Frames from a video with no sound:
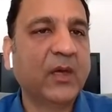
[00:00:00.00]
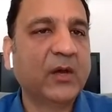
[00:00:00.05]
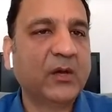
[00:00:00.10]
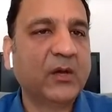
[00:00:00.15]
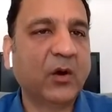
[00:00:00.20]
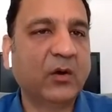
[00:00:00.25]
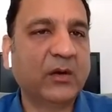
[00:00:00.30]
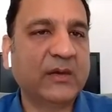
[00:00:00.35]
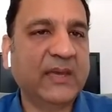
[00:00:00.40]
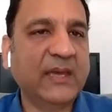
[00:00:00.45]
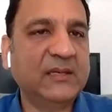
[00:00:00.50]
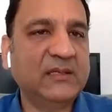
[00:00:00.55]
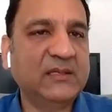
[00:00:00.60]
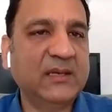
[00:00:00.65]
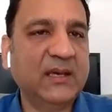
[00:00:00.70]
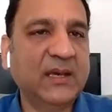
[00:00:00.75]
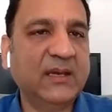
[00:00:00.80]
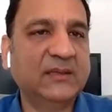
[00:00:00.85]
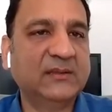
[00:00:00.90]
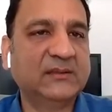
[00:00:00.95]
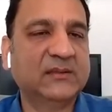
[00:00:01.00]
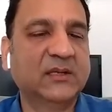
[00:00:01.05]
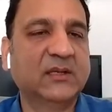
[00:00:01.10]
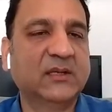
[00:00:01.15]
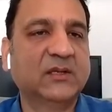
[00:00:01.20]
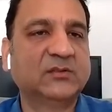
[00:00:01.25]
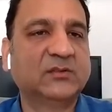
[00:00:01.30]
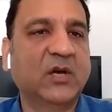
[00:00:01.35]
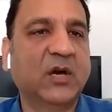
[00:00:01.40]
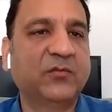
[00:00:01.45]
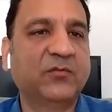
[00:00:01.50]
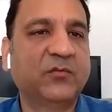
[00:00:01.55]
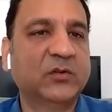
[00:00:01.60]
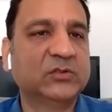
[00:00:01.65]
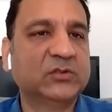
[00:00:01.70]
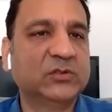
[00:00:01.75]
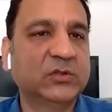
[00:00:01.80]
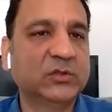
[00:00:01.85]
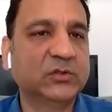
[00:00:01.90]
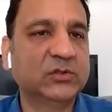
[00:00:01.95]
KTA's software
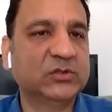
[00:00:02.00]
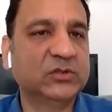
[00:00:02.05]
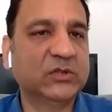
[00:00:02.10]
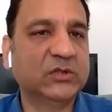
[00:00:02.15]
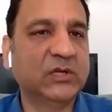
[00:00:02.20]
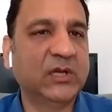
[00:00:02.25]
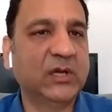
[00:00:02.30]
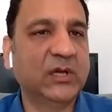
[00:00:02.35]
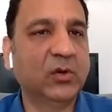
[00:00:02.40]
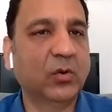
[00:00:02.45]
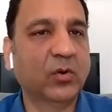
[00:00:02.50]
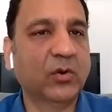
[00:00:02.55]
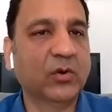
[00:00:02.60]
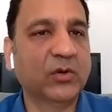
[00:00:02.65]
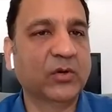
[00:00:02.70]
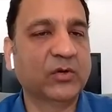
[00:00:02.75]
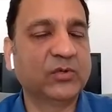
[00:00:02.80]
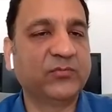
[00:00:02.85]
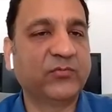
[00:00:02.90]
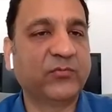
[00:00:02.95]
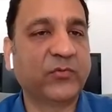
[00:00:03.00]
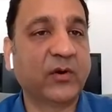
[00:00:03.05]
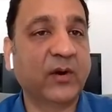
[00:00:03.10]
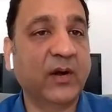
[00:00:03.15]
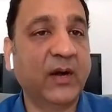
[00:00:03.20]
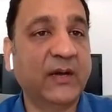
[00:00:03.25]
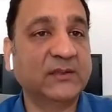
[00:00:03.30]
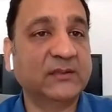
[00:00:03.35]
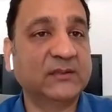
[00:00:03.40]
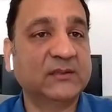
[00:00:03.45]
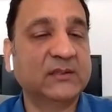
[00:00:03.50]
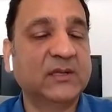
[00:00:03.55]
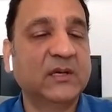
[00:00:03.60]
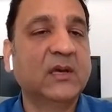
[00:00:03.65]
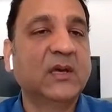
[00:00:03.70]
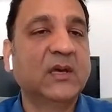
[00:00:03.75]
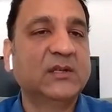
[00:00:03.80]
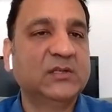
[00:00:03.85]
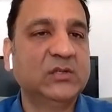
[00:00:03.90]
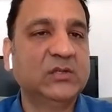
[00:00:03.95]
solution in order for us
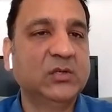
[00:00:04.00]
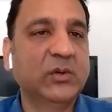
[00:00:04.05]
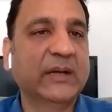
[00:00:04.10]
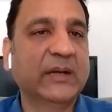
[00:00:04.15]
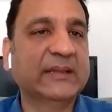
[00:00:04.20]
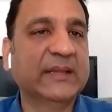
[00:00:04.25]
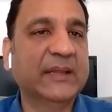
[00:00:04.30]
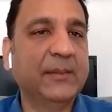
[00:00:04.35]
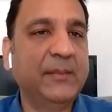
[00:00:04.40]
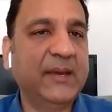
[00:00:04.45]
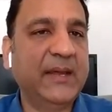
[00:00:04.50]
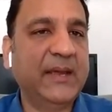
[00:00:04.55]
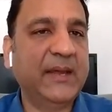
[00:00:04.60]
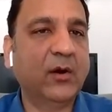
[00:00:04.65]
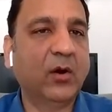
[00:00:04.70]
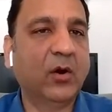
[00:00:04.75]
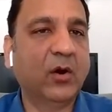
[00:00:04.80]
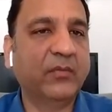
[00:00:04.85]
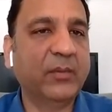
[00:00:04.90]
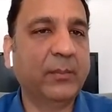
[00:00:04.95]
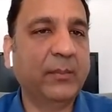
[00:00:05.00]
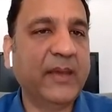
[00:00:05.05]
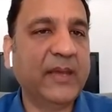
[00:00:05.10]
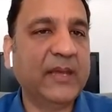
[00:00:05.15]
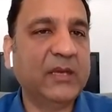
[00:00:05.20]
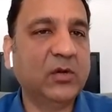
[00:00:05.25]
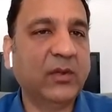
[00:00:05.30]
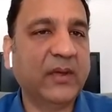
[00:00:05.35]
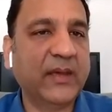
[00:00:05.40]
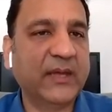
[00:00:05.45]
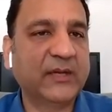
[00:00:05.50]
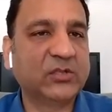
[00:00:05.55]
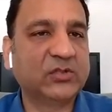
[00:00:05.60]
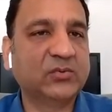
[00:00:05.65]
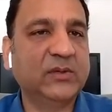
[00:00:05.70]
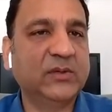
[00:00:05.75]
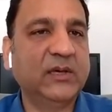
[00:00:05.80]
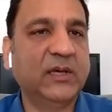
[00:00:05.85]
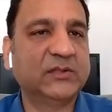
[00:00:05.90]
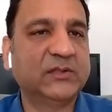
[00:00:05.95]
to eliminate all the manual
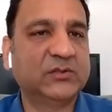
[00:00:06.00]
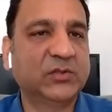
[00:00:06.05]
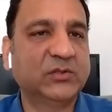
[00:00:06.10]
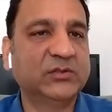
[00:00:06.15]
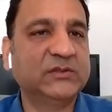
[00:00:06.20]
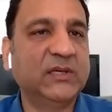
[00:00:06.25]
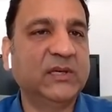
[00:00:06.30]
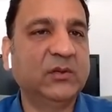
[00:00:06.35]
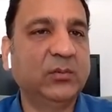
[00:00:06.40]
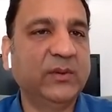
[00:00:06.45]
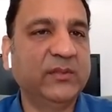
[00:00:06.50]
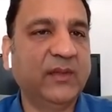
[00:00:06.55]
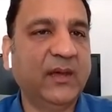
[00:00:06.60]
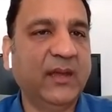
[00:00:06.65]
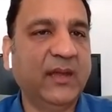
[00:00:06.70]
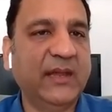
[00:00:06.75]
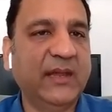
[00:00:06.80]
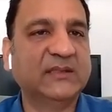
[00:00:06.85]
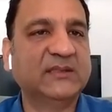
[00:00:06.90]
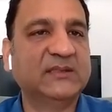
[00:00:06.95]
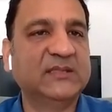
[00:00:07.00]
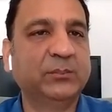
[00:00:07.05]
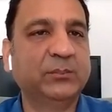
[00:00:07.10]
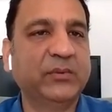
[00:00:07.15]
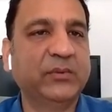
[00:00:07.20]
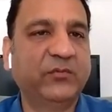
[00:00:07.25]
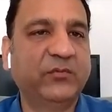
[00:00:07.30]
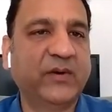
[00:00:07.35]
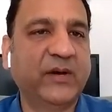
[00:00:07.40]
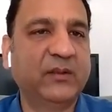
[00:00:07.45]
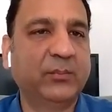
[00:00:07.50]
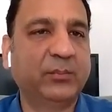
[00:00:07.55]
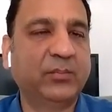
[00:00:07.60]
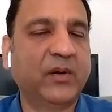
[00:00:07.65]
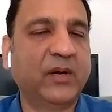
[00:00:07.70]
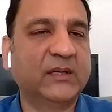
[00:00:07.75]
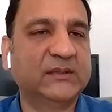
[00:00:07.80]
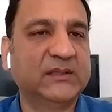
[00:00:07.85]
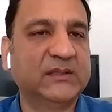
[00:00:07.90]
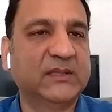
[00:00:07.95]
entry associated with that and simplify the
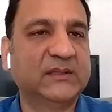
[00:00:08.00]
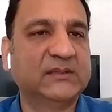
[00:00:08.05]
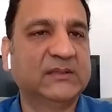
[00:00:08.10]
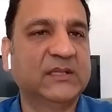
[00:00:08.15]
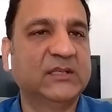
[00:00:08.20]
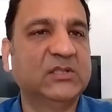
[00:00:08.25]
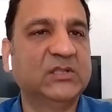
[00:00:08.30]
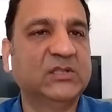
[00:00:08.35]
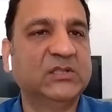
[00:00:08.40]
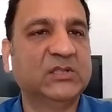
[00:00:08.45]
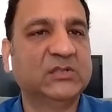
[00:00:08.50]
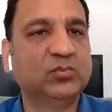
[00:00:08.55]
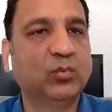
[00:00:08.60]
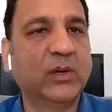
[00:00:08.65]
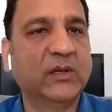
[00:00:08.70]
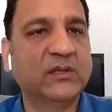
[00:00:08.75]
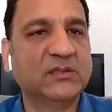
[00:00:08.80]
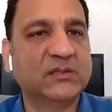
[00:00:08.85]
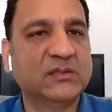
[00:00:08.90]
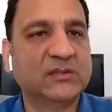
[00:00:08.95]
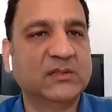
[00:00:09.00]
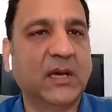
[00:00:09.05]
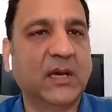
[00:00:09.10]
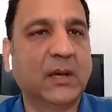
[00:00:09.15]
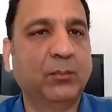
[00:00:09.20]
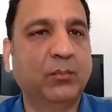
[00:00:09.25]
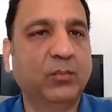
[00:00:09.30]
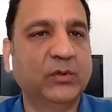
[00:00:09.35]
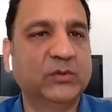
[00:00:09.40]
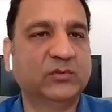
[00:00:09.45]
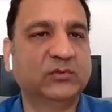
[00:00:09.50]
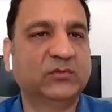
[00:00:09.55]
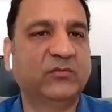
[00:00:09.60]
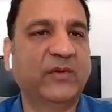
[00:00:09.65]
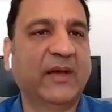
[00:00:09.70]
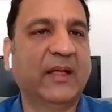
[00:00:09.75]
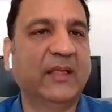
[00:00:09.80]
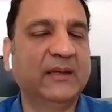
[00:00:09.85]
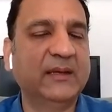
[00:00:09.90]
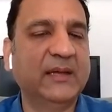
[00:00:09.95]
process into just one step, which was
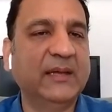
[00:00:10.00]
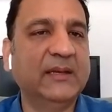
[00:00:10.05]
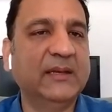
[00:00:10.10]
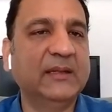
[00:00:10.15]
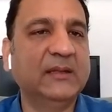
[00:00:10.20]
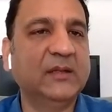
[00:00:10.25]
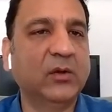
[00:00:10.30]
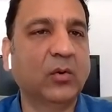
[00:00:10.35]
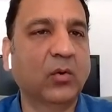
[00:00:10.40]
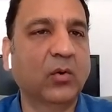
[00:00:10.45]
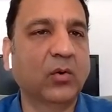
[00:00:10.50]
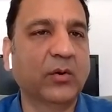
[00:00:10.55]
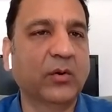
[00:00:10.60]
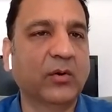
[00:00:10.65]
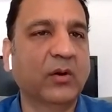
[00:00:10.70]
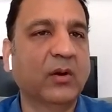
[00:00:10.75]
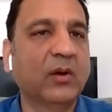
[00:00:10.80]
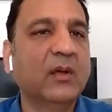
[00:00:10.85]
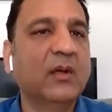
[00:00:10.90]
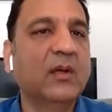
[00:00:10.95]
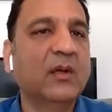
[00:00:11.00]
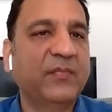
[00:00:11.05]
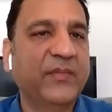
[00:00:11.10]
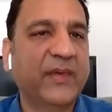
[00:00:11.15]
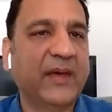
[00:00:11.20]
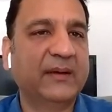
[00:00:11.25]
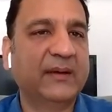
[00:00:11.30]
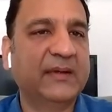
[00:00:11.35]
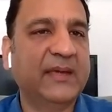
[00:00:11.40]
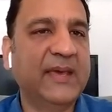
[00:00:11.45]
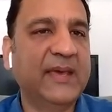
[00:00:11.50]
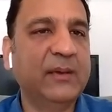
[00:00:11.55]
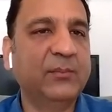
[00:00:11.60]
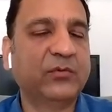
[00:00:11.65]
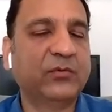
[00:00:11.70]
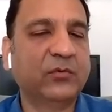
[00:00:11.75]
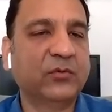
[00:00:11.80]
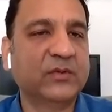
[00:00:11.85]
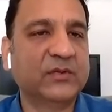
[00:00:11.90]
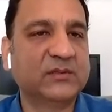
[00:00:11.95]
validating the order that came
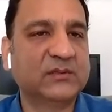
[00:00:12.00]
through the